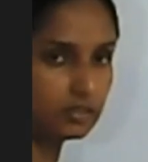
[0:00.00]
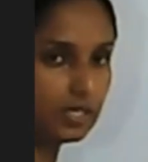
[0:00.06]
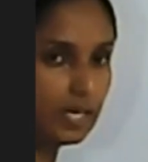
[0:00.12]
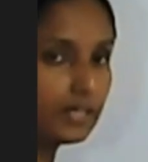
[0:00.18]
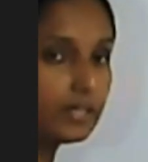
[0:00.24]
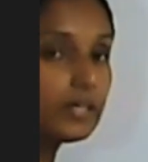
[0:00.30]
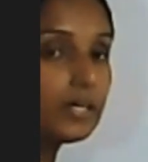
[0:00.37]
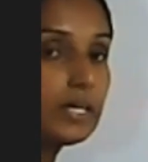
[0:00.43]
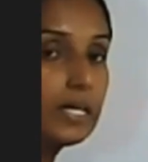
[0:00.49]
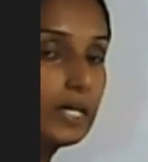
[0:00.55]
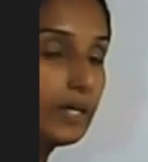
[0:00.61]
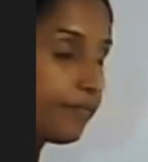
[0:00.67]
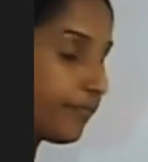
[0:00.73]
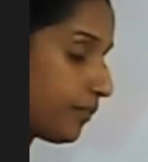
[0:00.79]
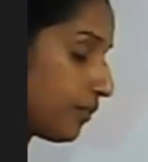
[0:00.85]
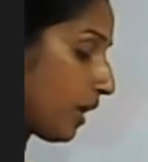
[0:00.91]
Right?
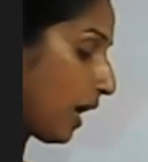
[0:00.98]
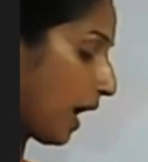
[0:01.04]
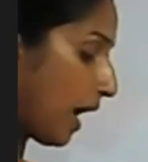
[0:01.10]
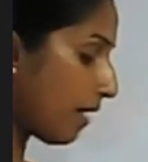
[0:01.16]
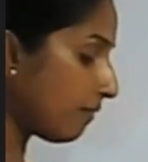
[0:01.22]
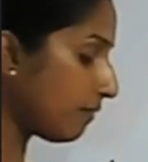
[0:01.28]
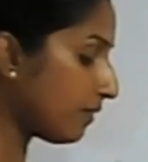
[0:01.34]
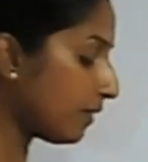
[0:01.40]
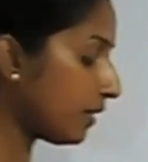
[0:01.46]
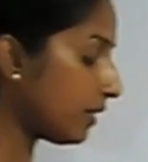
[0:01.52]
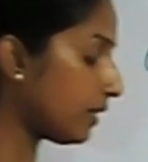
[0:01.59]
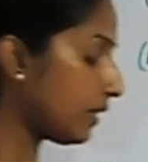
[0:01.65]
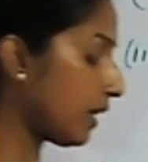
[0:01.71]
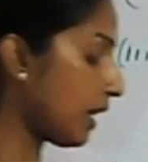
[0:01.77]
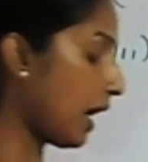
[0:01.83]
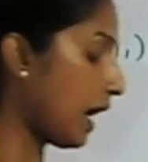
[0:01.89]
If you have
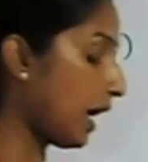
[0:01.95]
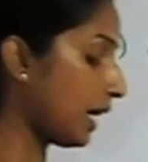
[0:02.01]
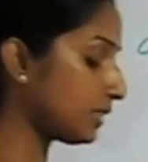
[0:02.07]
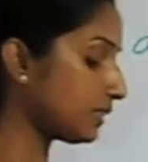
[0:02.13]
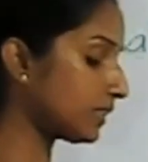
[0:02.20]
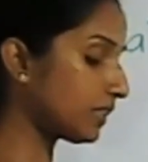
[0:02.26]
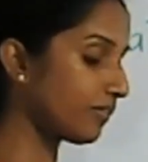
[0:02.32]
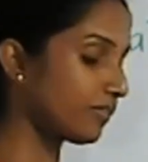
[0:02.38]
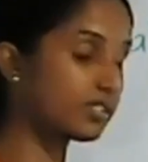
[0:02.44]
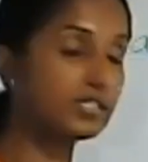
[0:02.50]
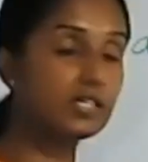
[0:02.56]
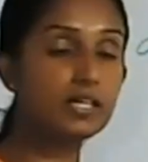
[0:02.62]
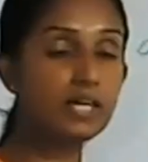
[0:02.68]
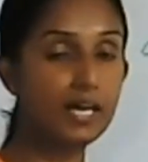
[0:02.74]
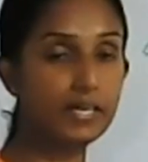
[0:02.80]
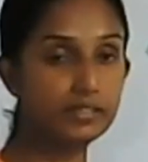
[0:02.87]
asked a
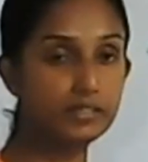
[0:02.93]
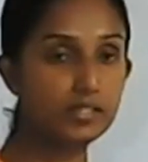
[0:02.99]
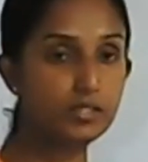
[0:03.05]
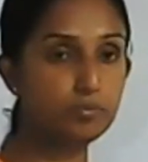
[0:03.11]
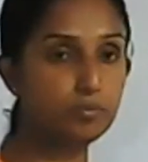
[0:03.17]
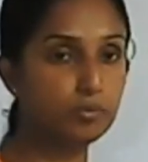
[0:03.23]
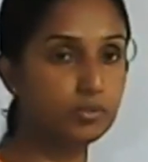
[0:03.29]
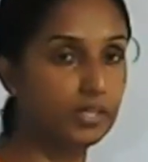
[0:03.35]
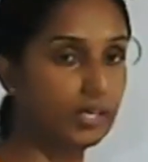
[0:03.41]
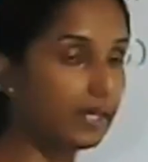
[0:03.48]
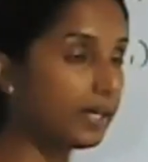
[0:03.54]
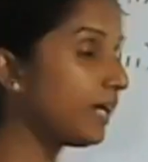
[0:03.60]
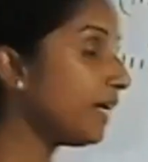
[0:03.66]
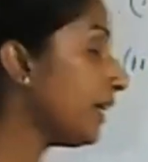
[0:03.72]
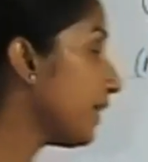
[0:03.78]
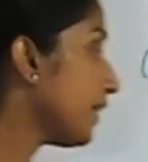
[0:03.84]
question like this,
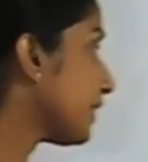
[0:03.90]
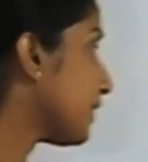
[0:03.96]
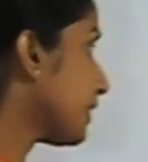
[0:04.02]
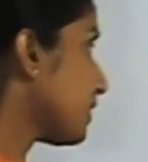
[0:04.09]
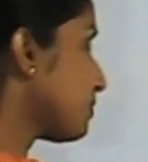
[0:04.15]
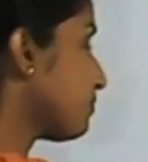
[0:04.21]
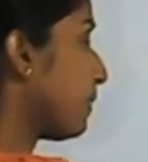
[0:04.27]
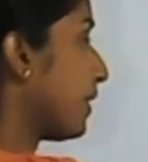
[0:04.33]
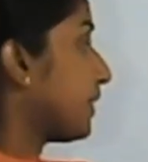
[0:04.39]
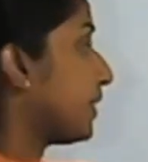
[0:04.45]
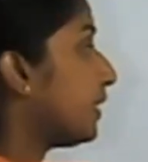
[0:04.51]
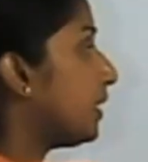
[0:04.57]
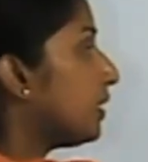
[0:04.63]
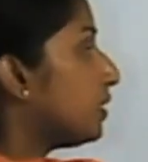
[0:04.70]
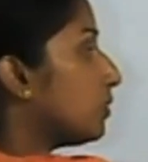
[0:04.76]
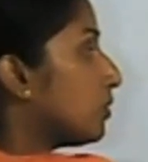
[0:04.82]
Pute, it is
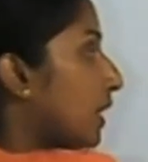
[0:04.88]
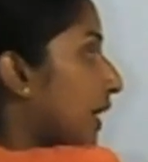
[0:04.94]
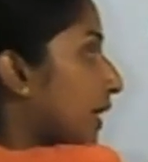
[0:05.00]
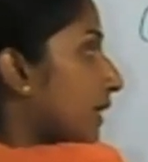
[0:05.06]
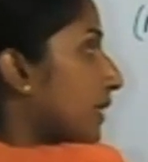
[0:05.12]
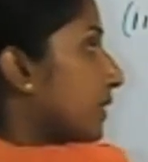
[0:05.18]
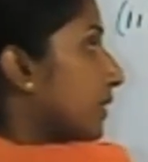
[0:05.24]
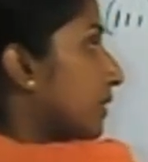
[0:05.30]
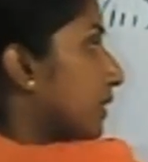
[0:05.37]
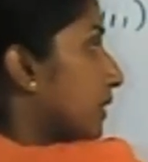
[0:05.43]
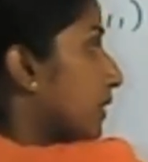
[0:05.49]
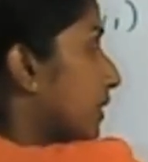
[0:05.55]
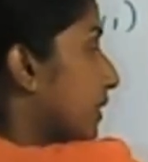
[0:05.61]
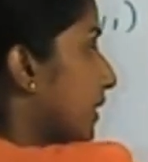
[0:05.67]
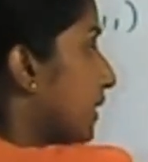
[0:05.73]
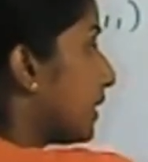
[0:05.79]
better to write
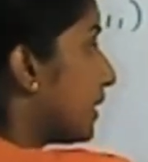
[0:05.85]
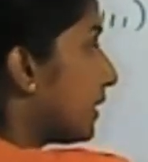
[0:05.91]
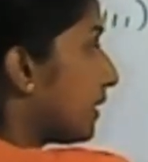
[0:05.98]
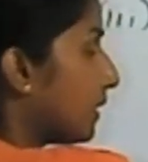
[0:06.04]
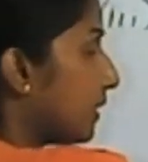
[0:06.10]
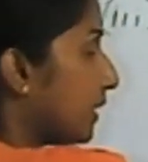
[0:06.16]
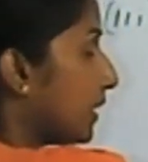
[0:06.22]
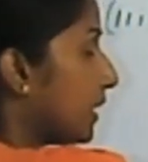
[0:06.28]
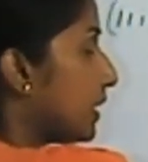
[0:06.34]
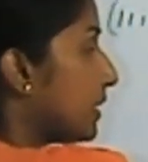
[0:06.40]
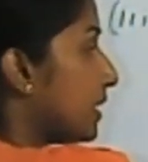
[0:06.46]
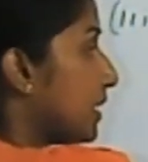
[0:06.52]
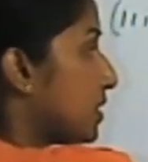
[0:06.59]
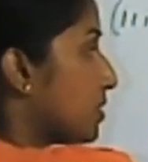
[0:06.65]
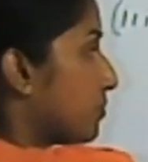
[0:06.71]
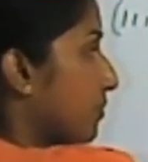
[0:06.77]

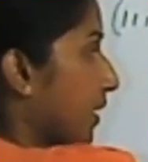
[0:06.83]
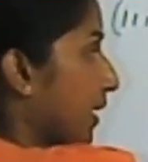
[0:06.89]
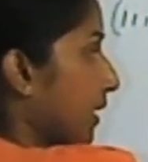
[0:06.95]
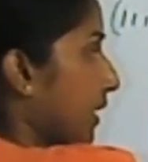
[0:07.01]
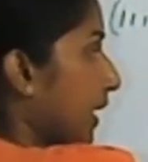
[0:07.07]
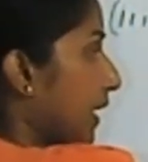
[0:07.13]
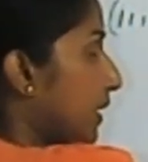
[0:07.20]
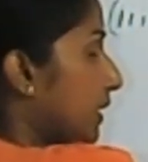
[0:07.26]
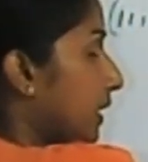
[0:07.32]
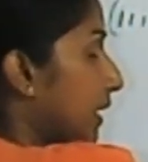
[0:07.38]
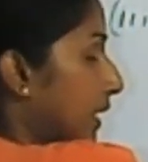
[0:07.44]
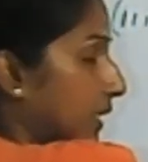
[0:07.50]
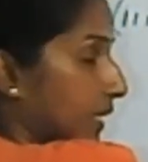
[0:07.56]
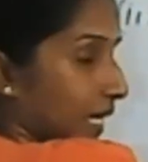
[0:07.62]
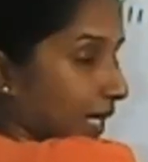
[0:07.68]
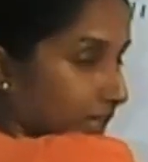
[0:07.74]
in this way, right?
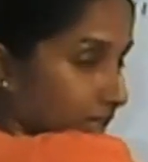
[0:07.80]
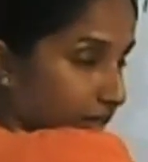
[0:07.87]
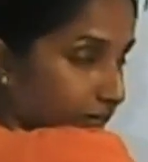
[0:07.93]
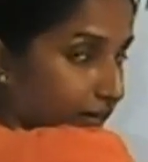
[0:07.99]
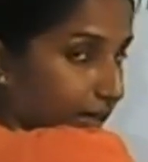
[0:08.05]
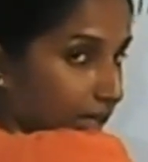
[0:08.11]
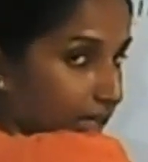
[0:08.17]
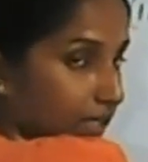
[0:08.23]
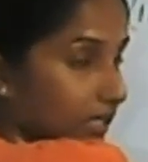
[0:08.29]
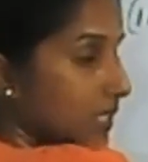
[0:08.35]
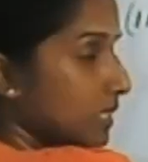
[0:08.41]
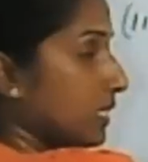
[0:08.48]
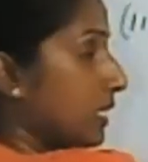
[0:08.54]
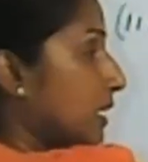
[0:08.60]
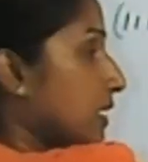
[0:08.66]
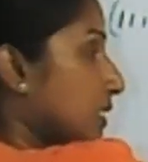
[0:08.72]
Write the
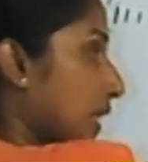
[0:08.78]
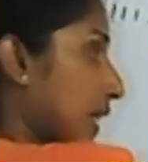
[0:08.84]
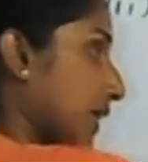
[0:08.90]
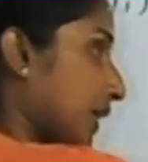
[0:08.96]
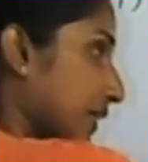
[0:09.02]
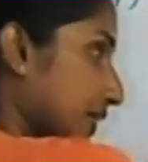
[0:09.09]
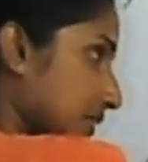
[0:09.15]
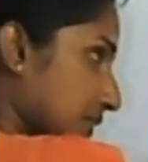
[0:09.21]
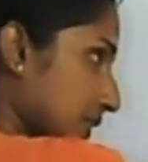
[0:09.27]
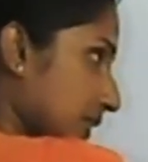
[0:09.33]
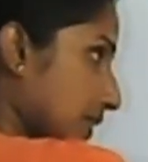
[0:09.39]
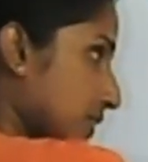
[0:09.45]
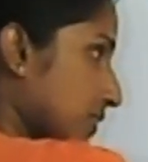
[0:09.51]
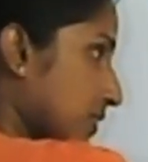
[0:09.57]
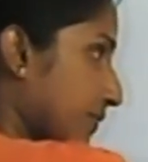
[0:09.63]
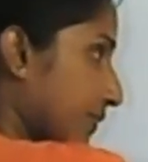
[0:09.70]
valencies and
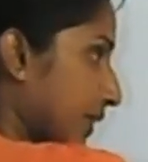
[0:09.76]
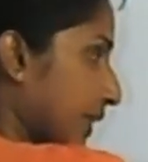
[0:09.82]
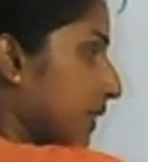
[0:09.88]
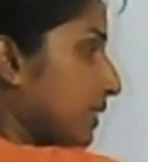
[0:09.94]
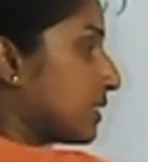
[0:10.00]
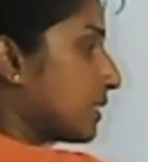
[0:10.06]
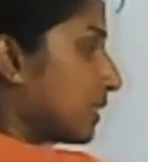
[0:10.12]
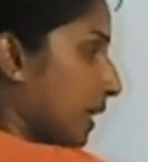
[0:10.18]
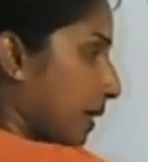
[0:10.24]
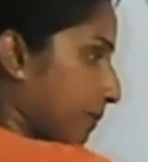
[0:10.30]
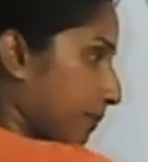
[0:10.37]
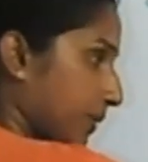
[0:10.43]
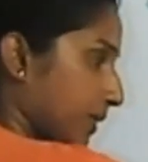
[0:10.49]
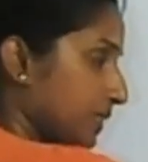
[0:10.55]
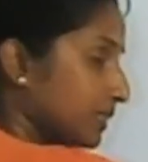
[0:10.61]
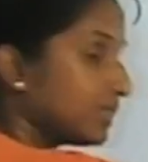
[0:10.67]
exchange the valency
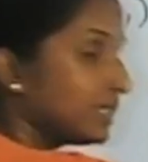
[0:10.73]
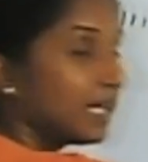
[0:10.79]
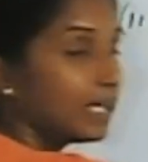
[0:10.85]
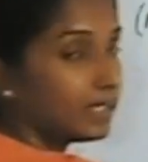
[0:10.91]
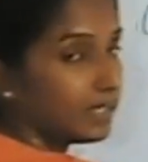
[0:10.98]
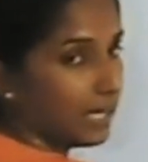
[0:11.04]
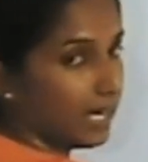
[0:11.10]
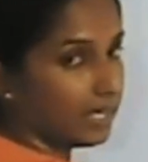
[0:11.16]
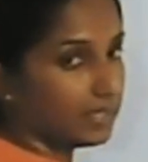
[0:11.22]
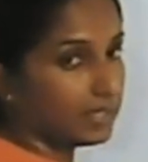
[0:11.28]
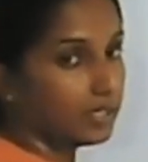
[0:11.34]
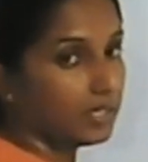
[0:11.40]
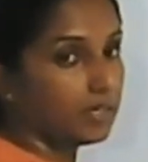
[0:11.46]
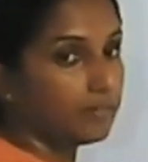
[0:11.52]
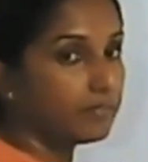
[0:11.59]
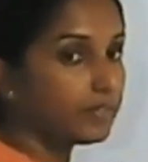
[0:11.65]
numbers, then write.
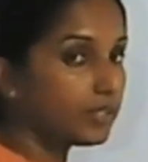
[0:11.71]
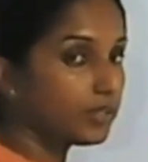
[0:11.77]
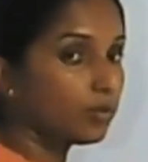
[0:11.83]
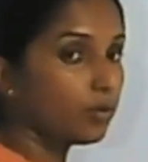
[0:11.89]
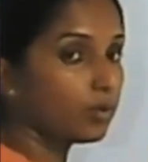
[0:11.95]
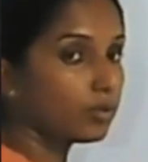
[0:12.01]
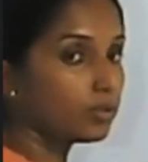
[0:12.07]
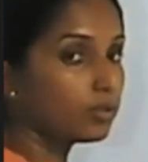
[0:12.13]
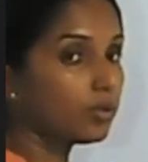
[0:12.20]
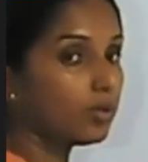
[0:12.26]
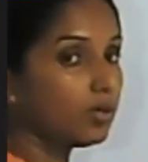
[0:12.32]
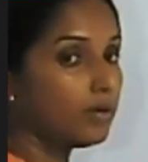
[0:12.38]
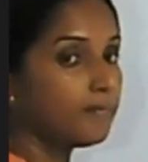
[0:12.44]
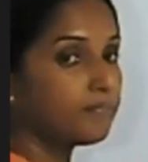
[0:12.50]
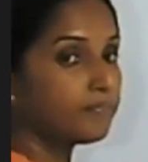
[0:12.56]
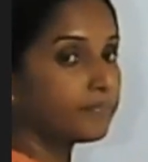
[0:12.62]
We don't
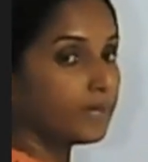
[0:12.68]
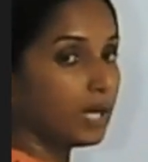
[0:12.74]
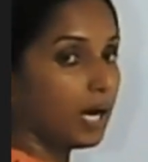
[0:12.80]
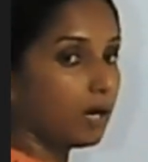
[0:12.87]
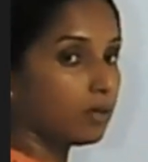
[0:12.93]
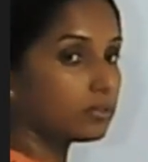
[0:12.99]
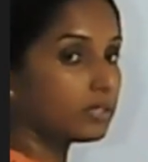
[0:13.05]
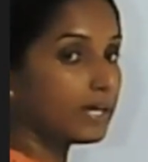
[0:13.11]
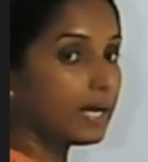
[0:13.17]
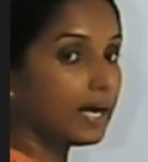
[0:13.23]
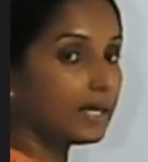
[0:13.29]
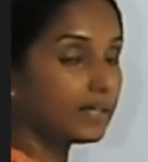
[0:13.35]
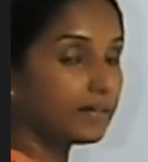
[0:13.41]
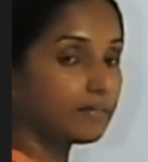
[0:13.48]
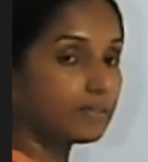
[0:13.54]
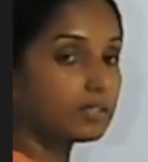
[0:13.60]
know how they are
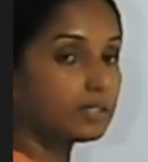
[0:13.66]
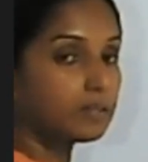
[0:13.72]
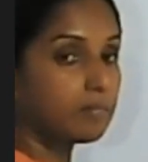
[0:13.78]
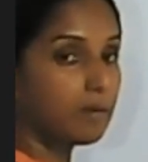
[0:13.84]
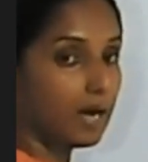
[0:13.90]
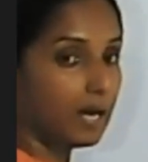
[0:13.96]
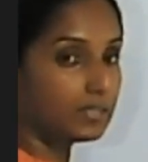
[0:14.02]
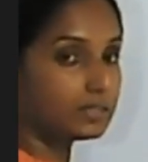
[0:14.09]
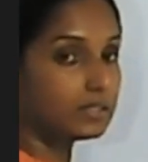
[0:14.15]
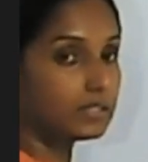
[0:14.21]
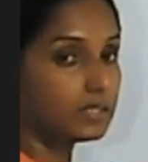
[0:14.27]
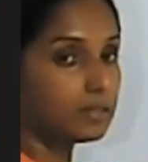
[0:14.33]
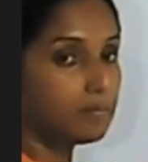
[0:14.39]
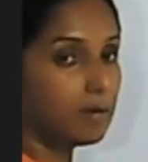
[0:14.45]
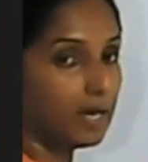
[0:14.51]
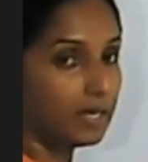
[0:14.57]
given the marks
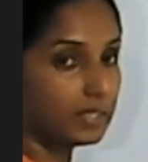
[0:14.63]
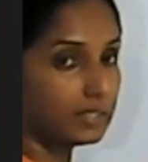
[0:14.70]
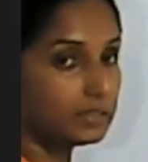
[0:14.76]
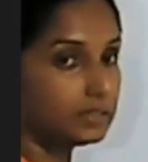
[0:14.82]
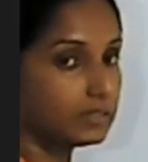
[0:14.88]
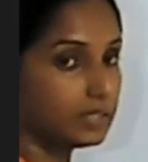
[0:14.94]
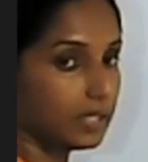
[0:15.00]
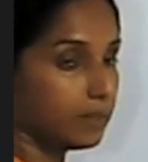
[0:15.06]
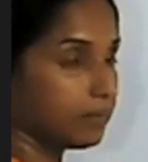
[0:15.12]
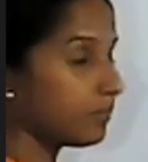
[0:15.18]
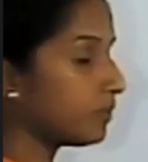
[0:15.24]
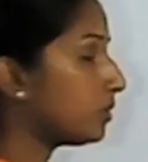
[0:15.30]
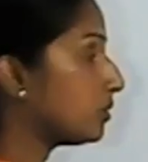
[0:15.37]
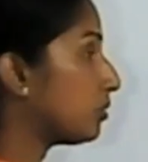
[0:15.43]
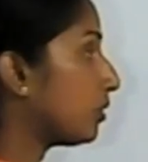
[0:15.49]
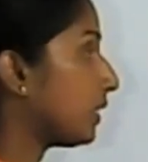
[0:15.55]
in the marking
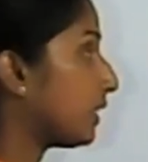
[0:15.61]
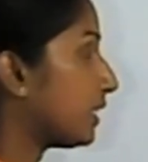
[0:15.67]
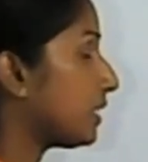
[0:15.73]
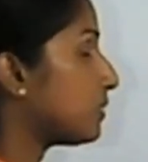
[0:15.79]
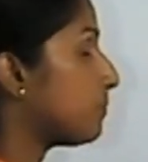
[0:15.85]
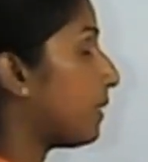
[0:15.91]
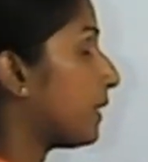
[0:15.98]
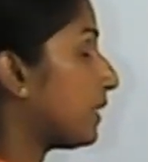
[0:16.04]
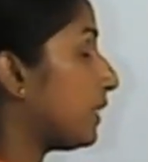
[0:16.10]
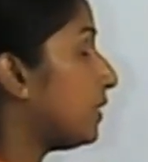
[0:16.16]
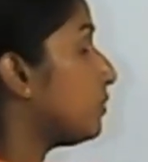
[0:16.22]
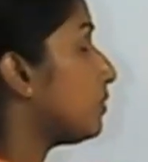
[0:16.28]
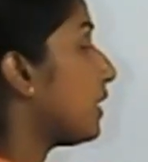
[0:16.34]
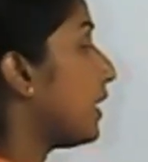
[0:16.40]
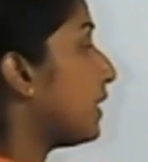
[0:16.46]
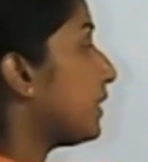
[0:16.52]
scheme. So it is better
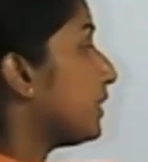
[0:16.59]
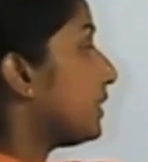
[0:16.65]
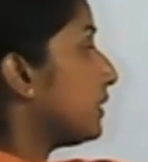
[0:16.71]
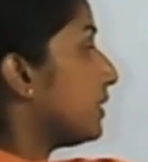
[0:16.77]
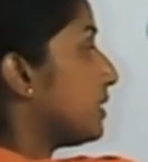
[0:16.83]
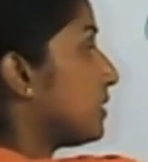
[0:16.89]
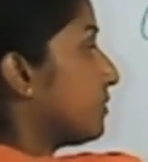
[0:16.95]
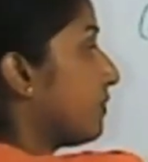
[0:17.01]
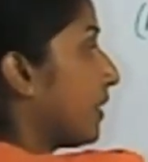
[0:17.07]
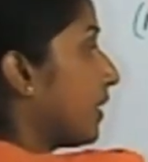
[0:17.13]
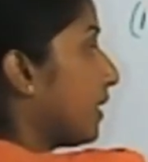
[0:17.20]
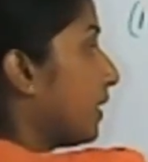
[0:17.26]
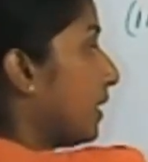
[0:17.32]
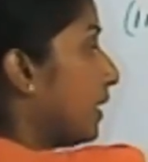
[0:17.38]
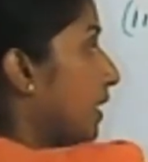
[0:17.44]
to write in this way.